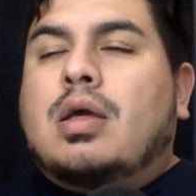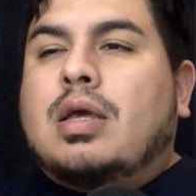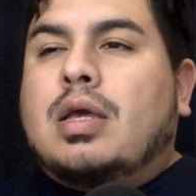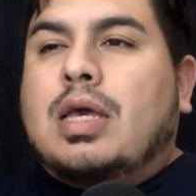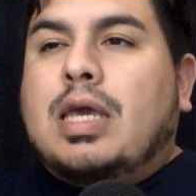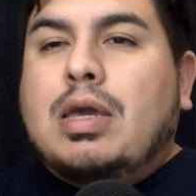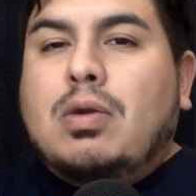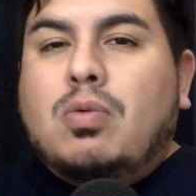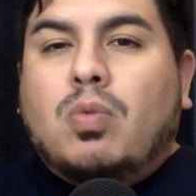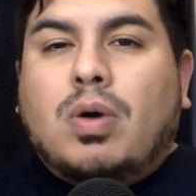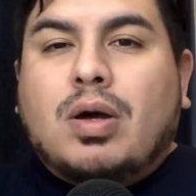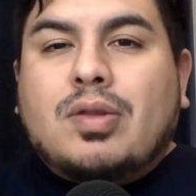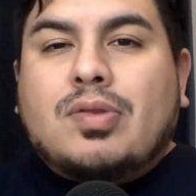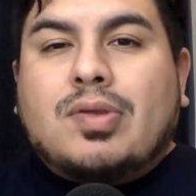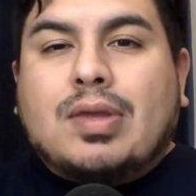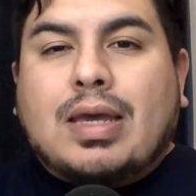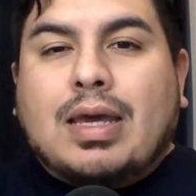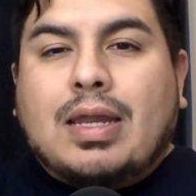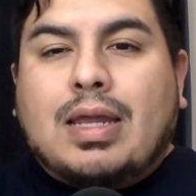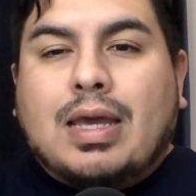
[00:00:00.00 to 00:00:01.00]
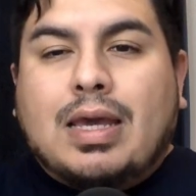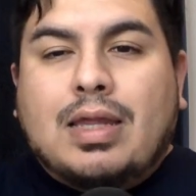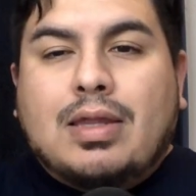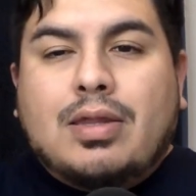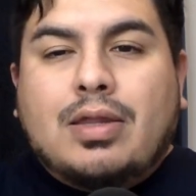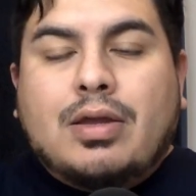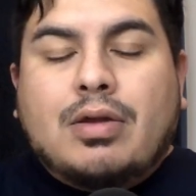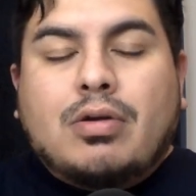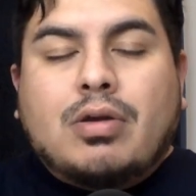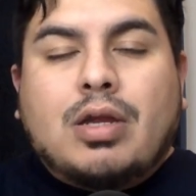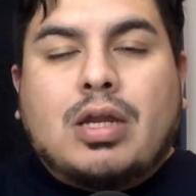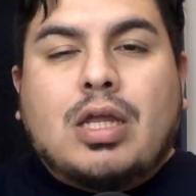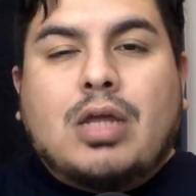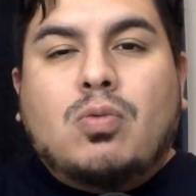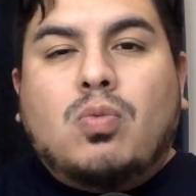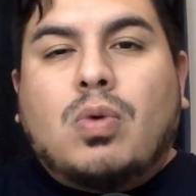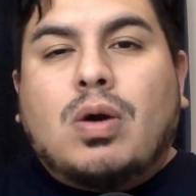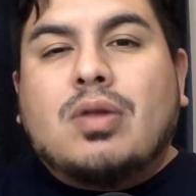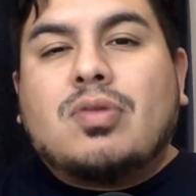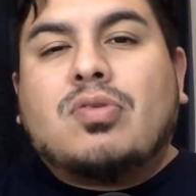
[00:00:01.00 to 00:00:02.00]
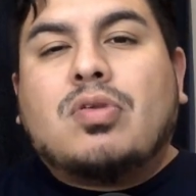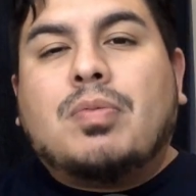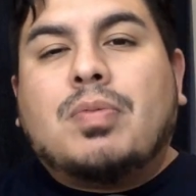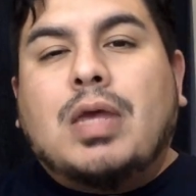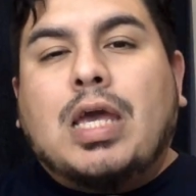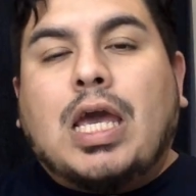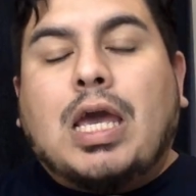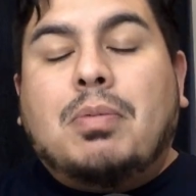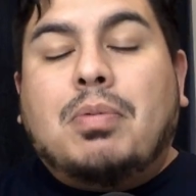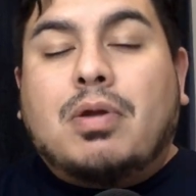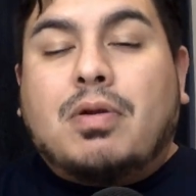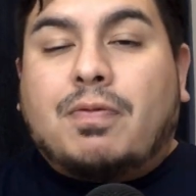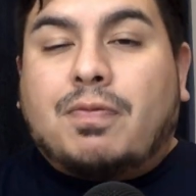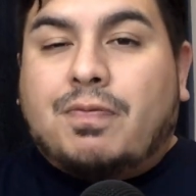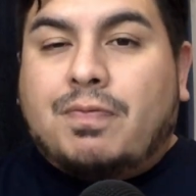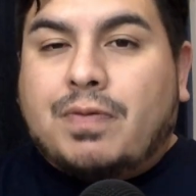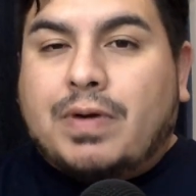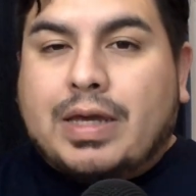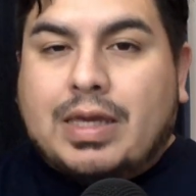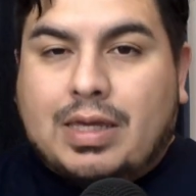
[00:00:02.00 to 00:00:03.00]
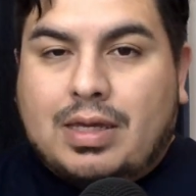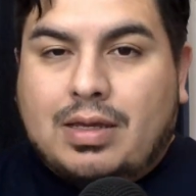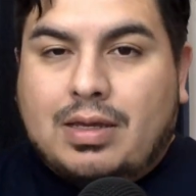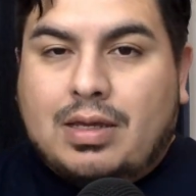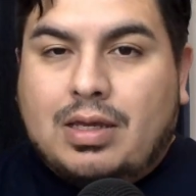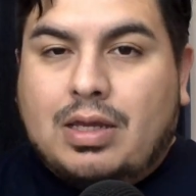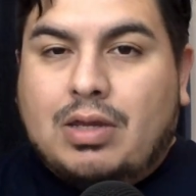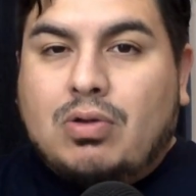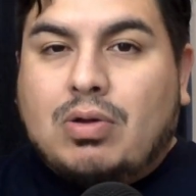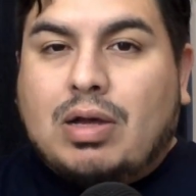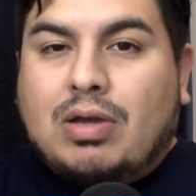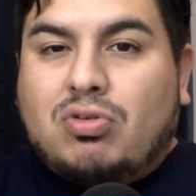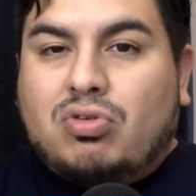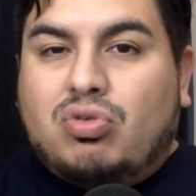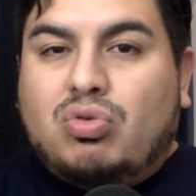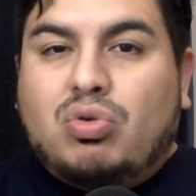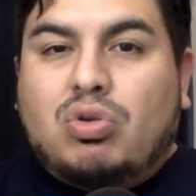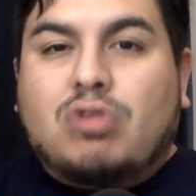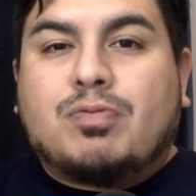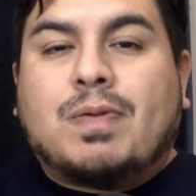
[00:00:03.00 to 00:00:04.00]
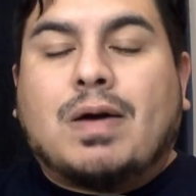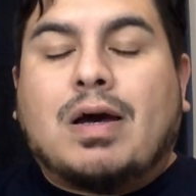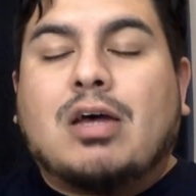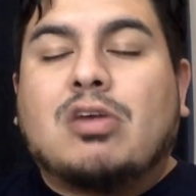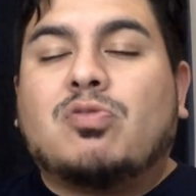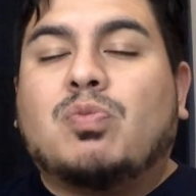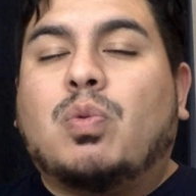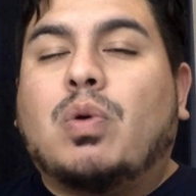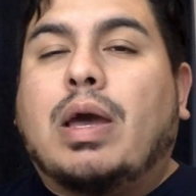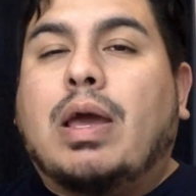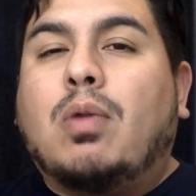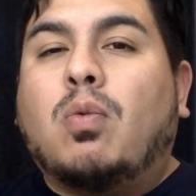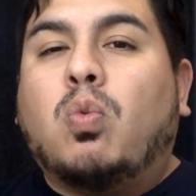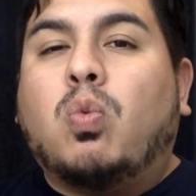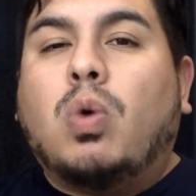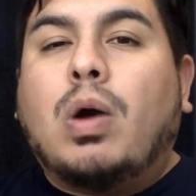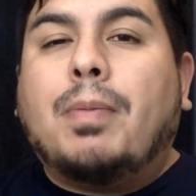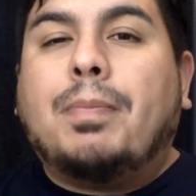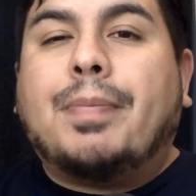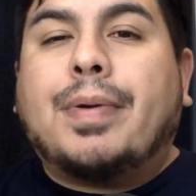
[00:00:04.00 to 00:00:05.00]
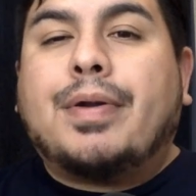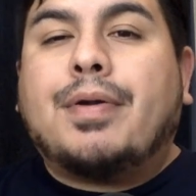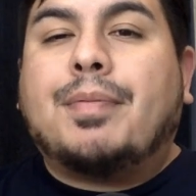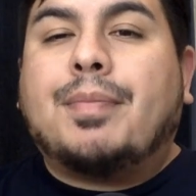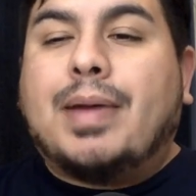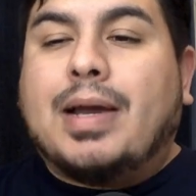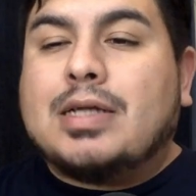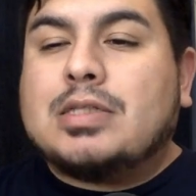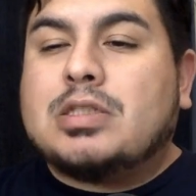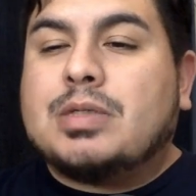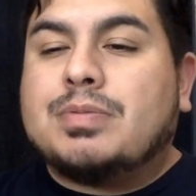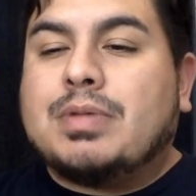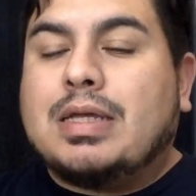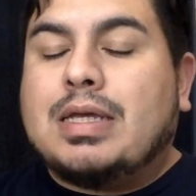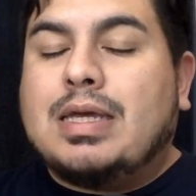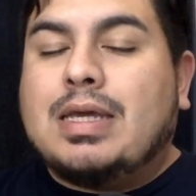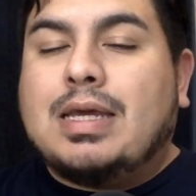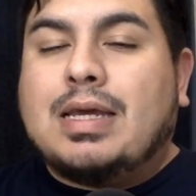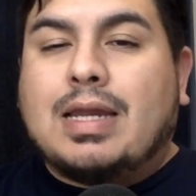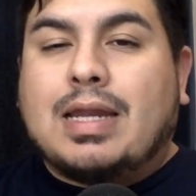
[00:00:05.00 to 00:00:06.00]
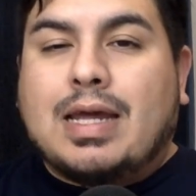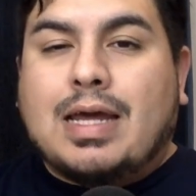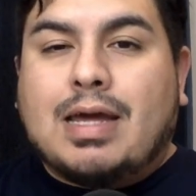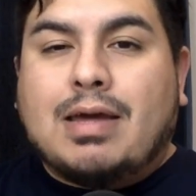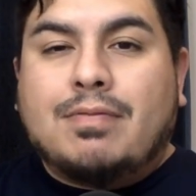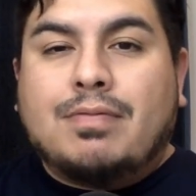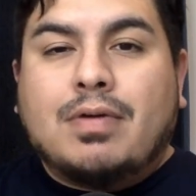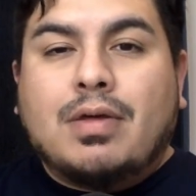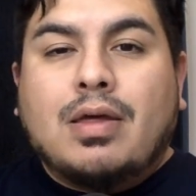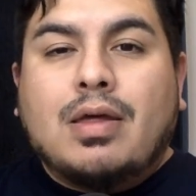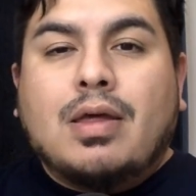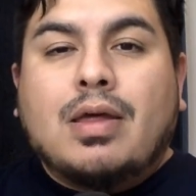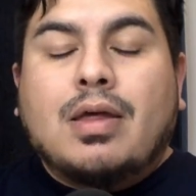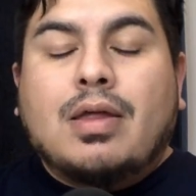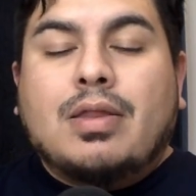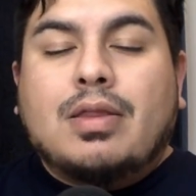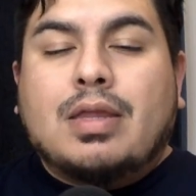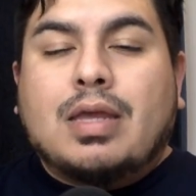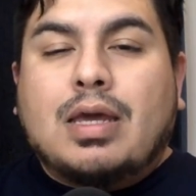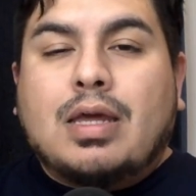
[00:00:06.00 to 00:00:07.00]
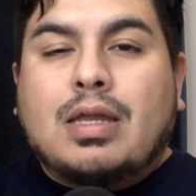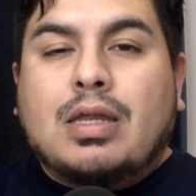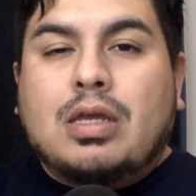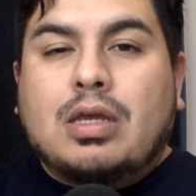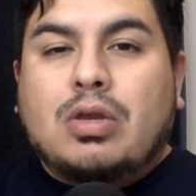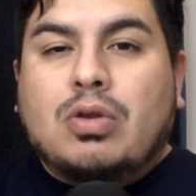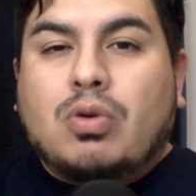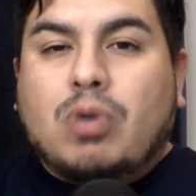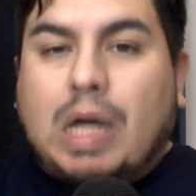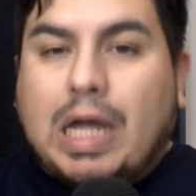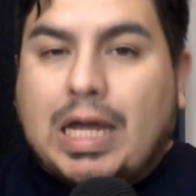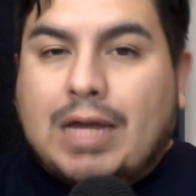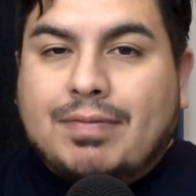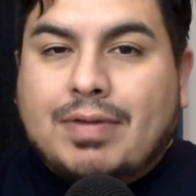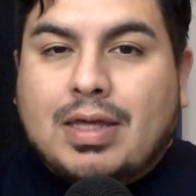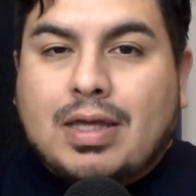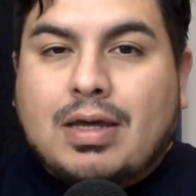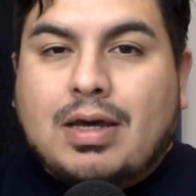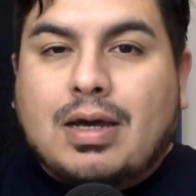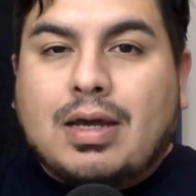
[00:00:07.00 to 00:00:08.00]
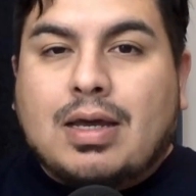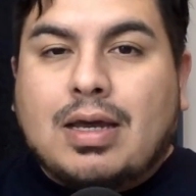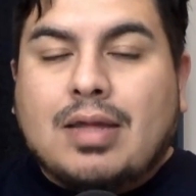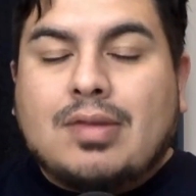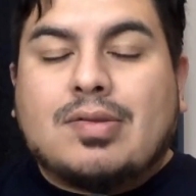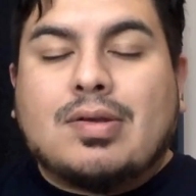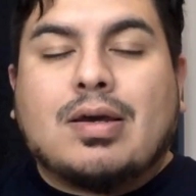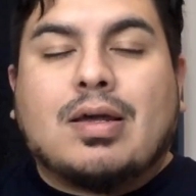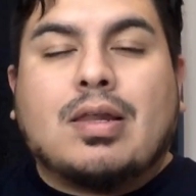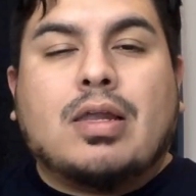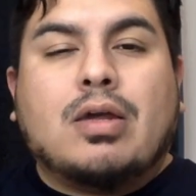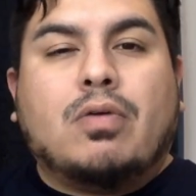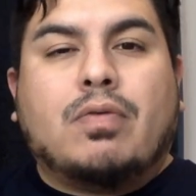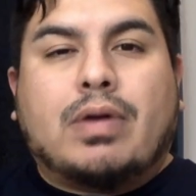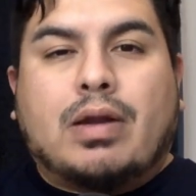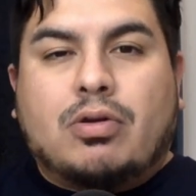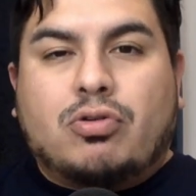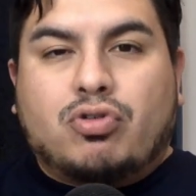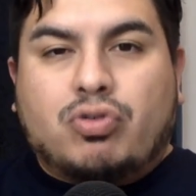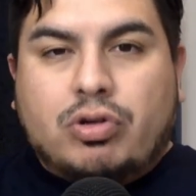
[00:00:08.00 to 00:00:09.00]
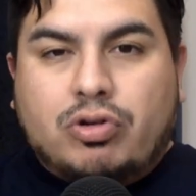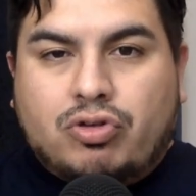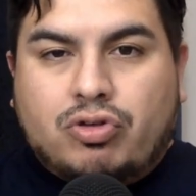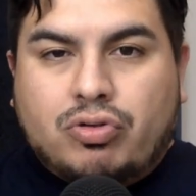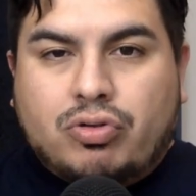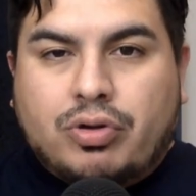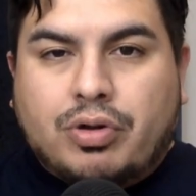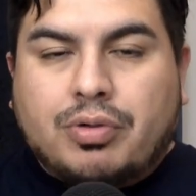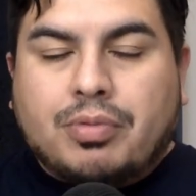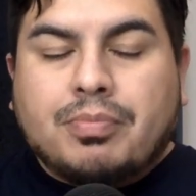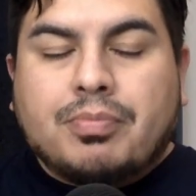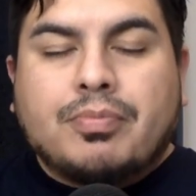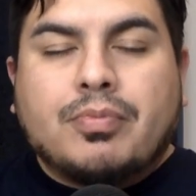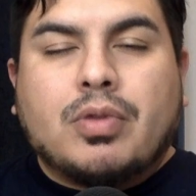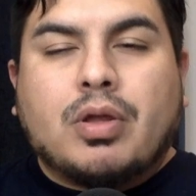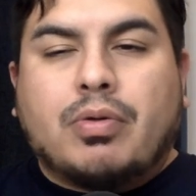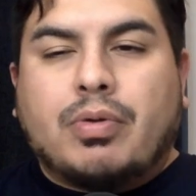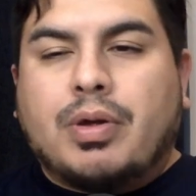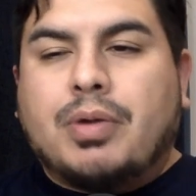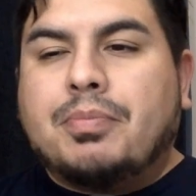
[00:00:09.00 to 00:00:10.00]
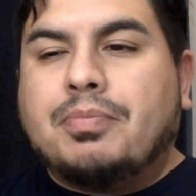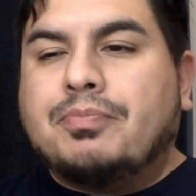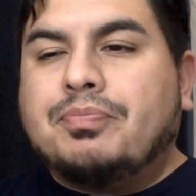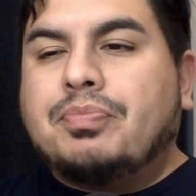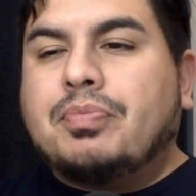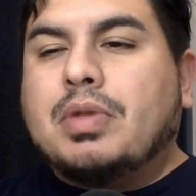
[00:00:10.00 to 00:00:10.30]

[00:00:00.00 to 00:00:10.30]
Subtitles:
He wants to get in there, and he wants to be able to fight, you know, as soon as possible. And what better matchup that he can have than, you know, having it against a Khalil Rountree Jr., all right?